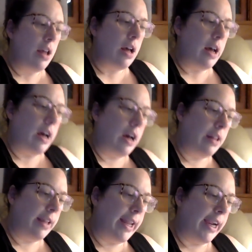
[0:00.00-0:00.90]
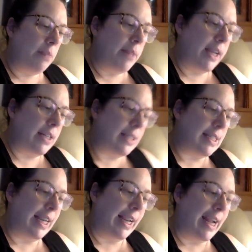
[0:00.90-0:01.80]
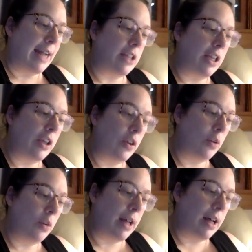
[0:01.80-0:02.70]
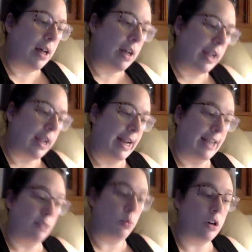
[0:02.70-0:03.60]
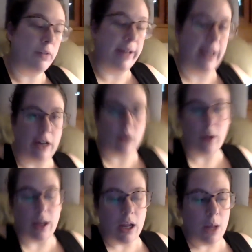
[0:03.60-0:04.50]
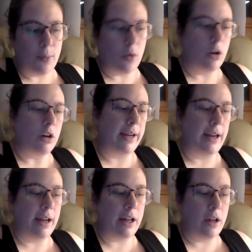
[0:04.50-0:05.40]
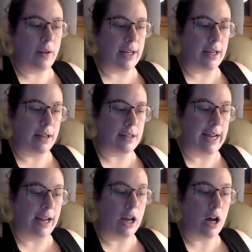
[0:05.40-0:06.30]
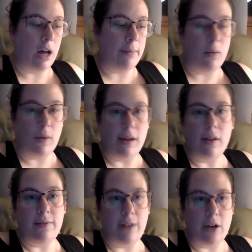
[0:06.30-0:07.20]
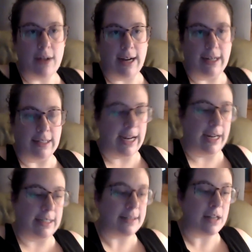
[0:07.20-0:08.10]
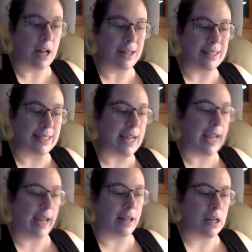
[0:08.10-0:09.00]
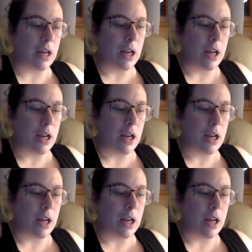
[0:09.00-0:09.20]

The Caribbean Sea has Cuba and it has Puerto Rico. Puerto Rico is a commonwealth of the United States. It's not a state,